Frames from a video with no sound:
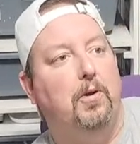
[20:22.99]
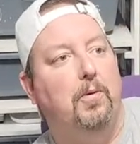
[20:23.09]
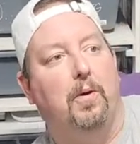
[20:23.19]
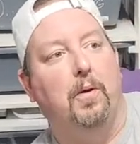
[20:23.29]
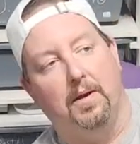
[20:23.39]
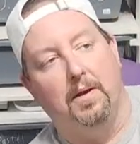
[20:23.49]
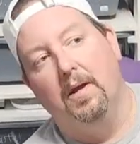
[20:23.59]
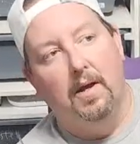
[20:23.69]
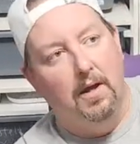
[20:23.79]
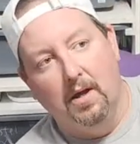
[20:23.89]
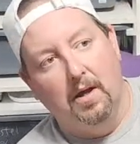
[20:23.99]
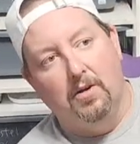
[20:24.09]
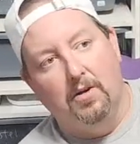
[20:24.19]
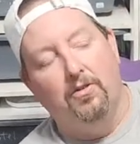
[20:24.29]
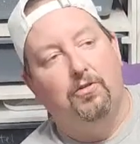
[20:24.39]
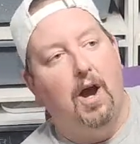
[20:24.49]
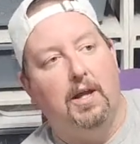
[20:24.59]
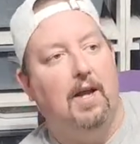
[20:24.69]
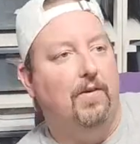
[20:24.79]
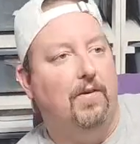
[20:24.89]
you know, and just trying to
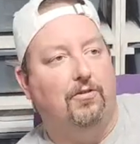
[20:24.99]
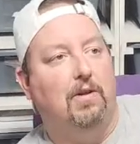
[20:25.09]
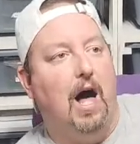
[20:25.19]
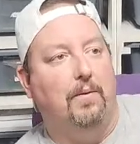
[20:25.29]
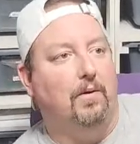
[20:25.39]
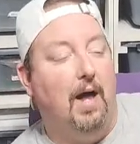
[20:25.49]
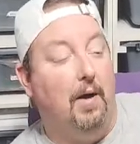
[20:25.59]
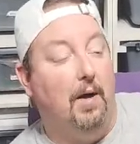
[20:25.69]
get this clout and clout.